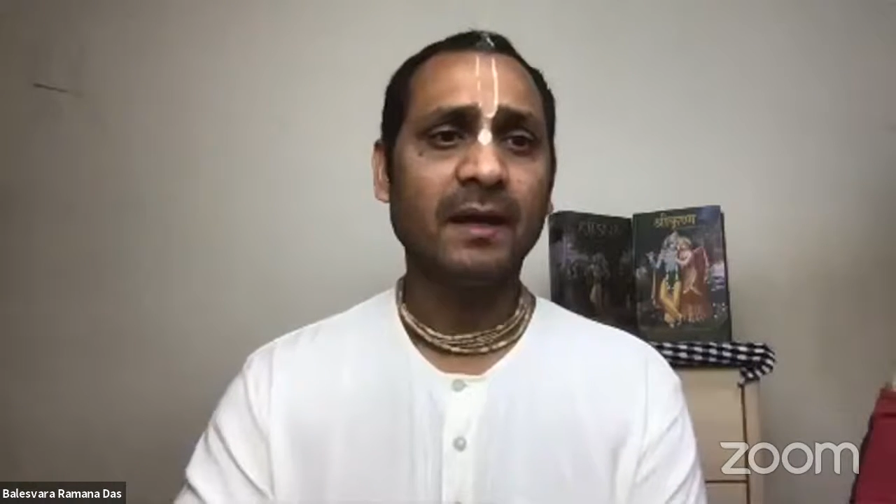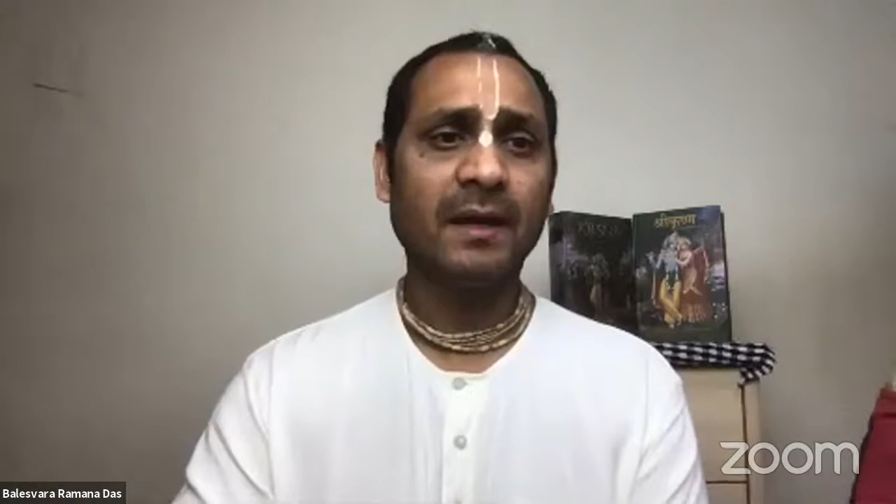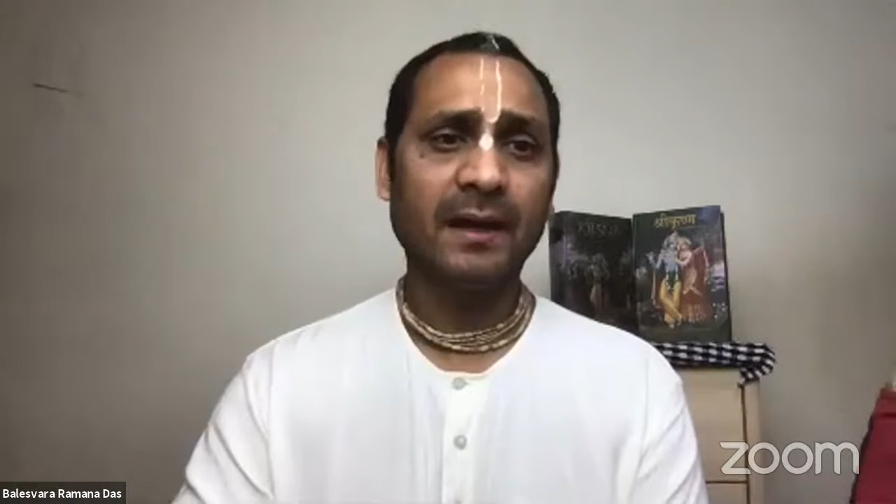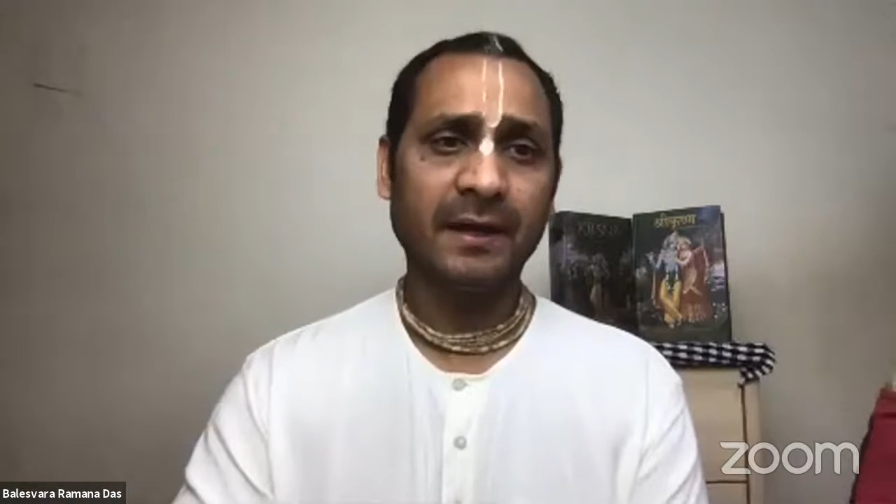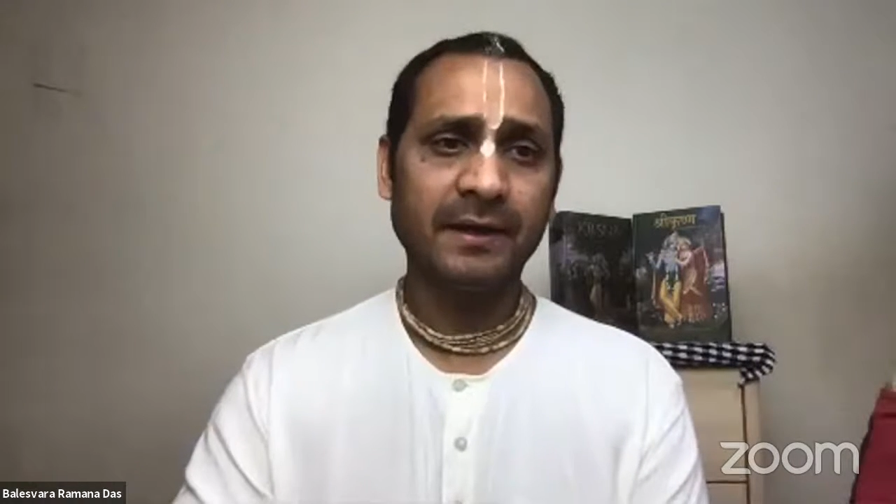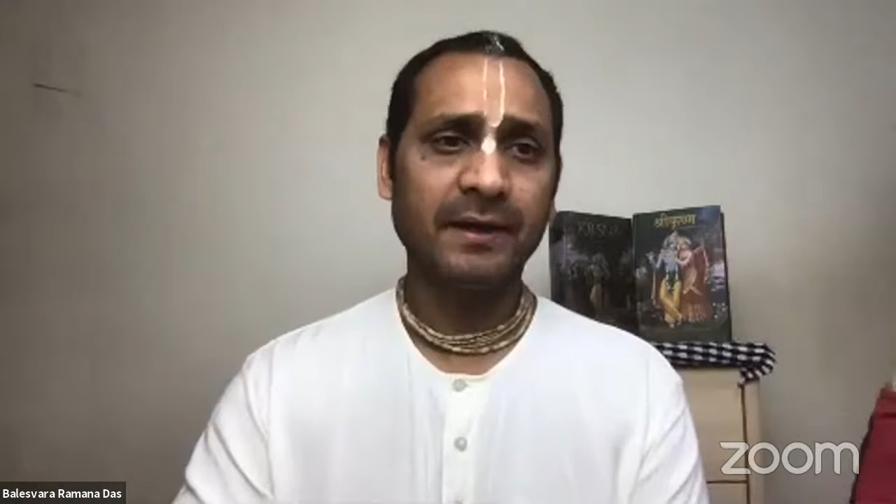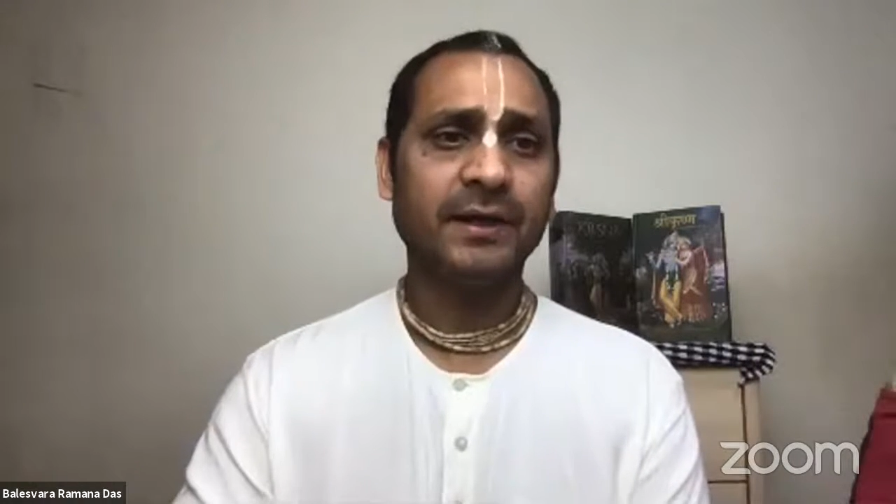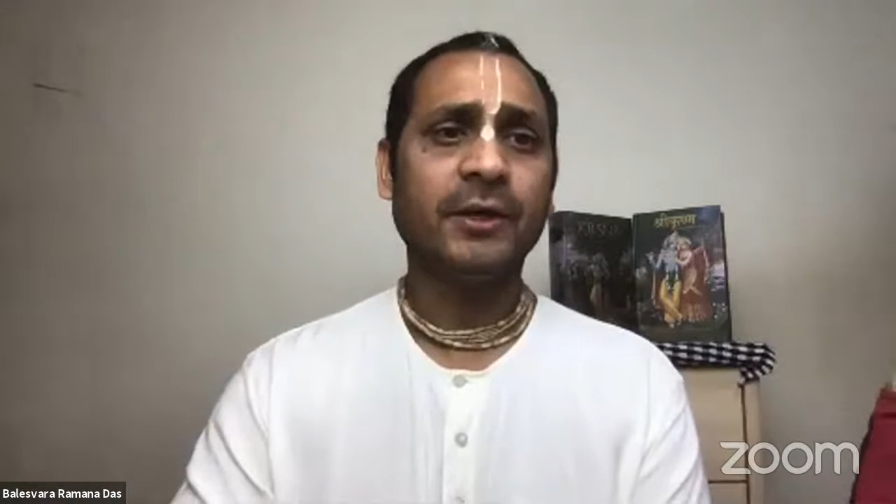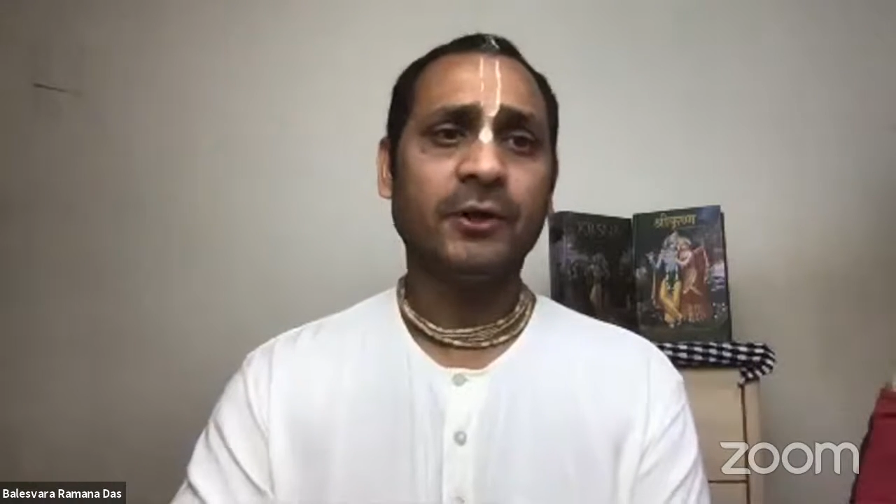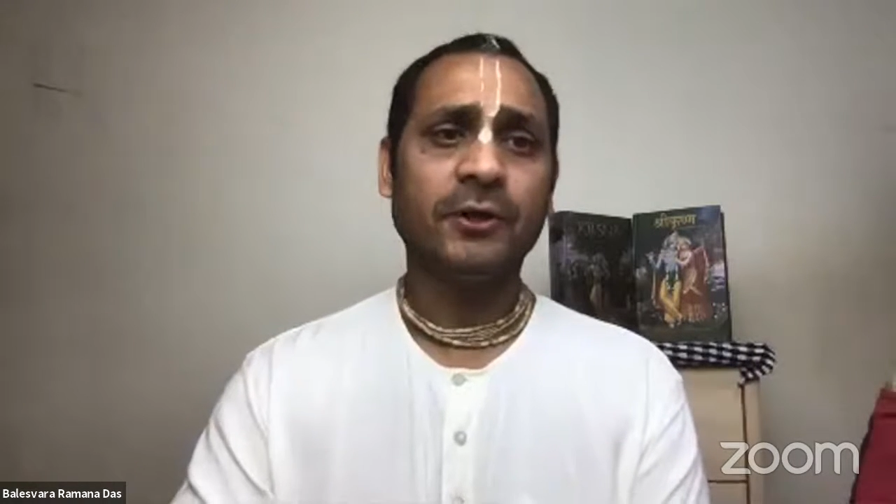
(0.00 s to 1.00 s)
And
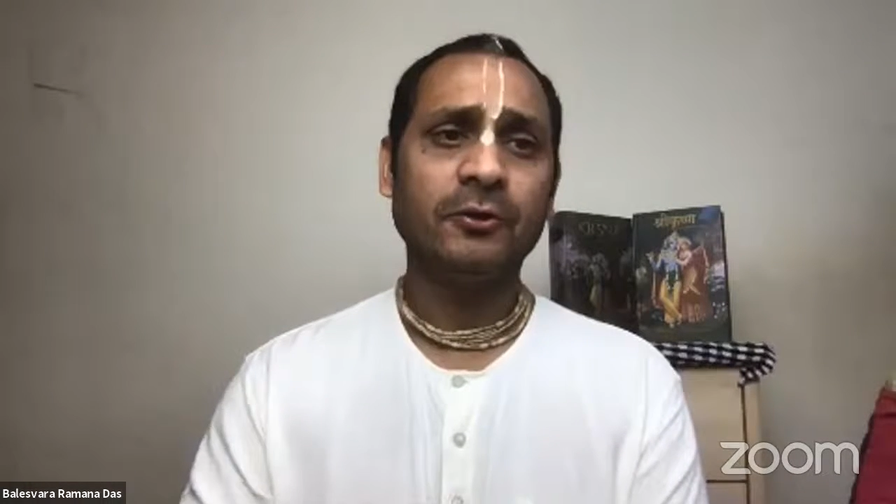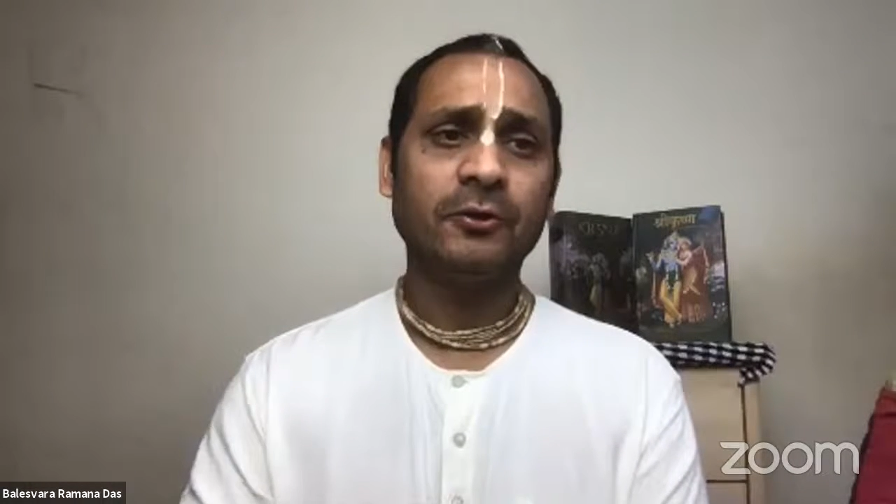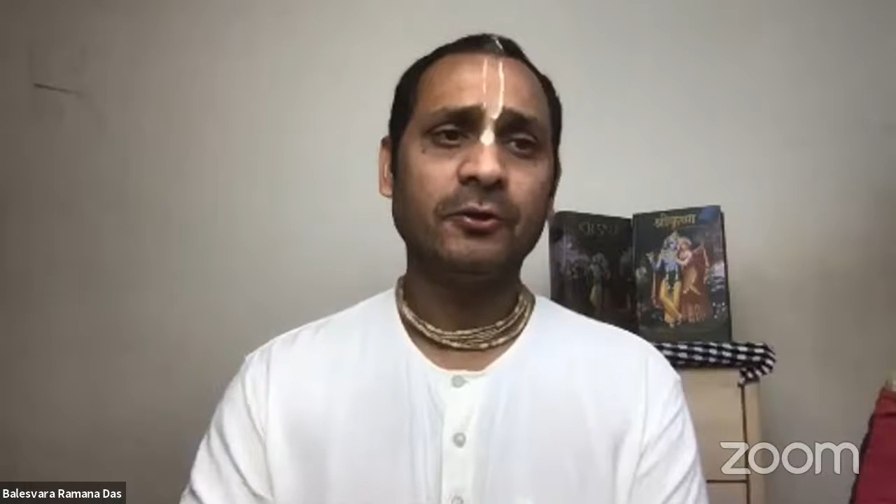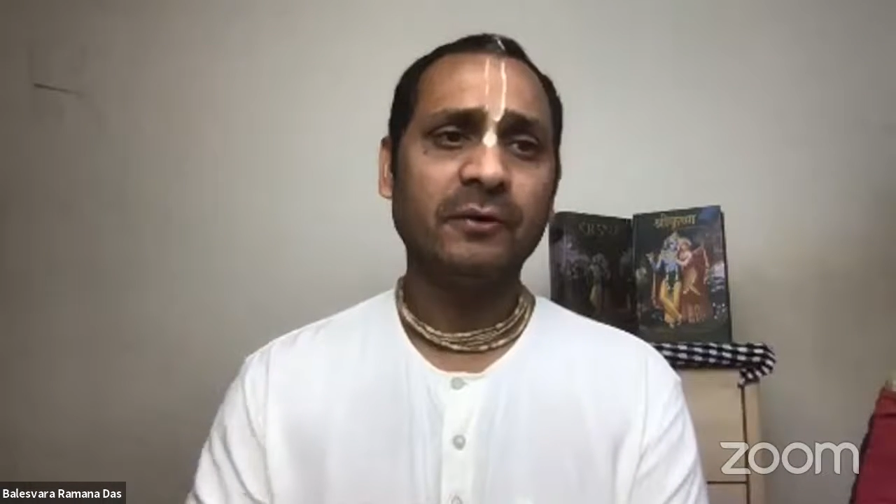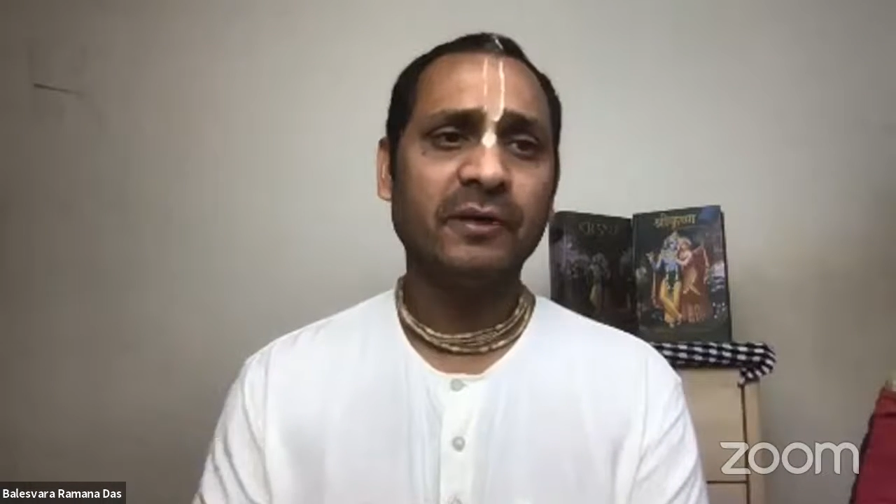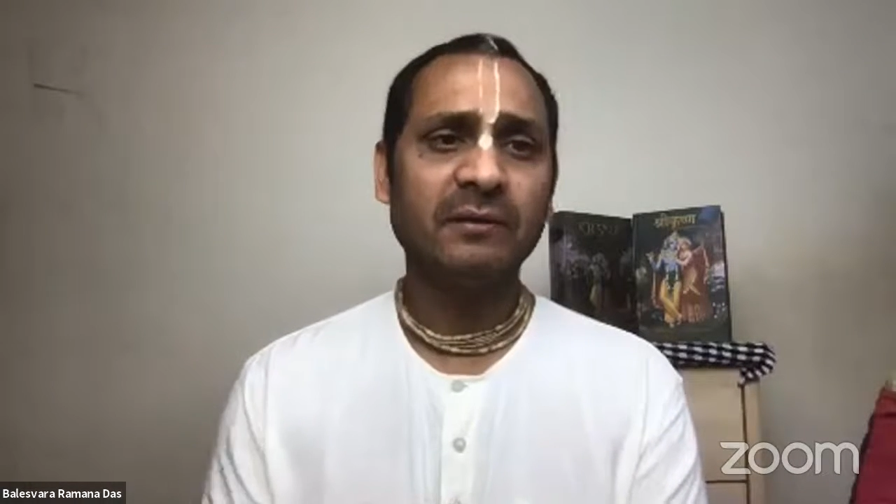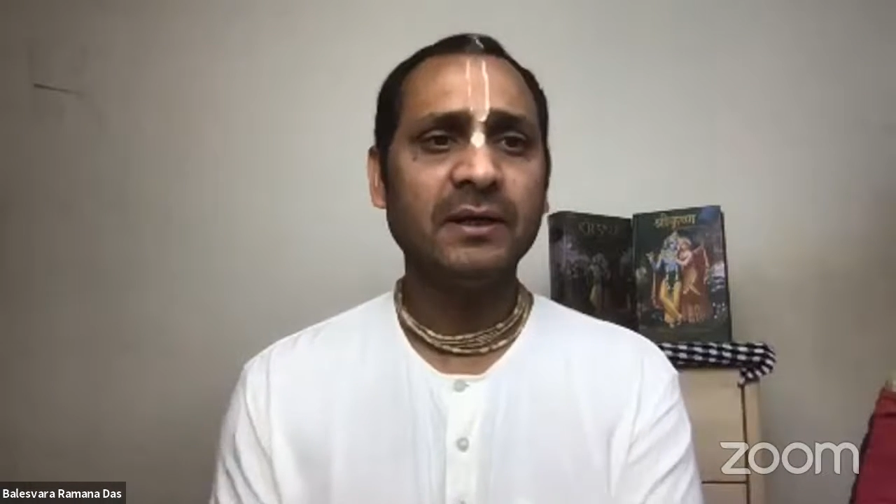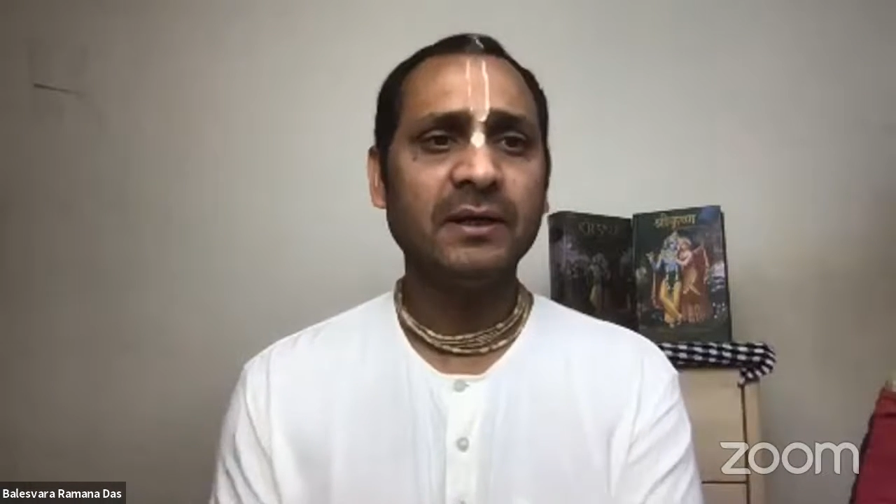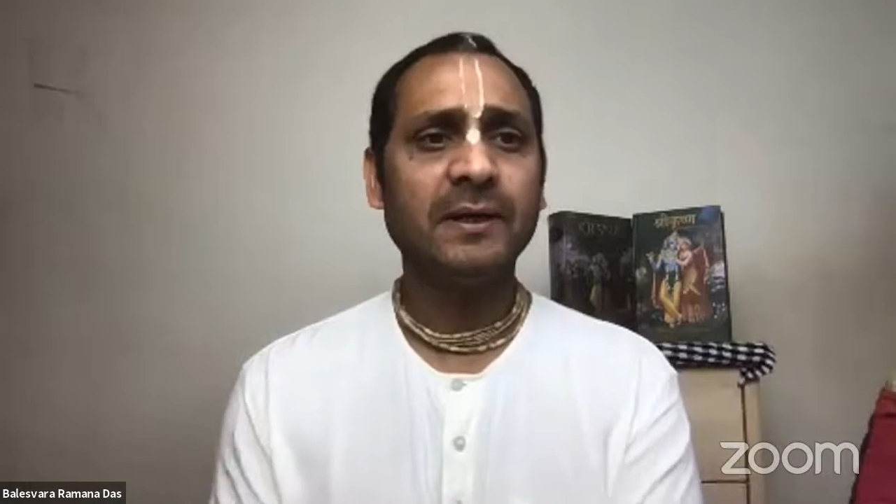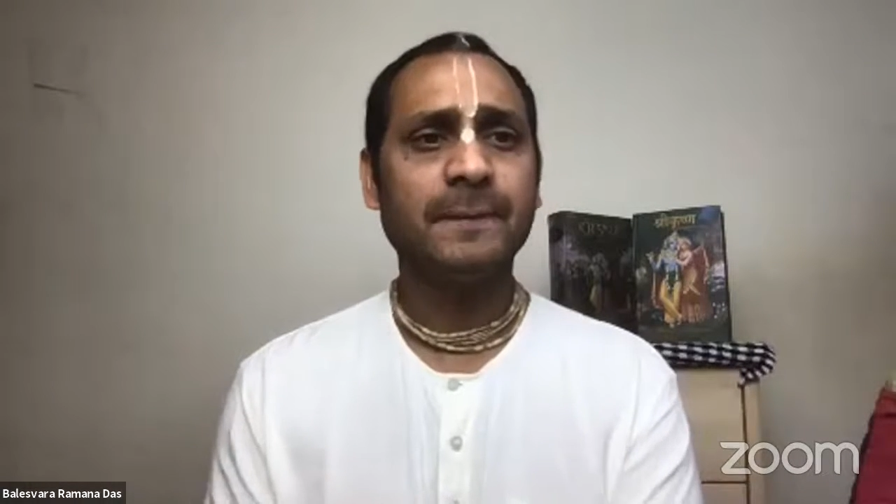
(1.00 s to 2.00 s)
you revealed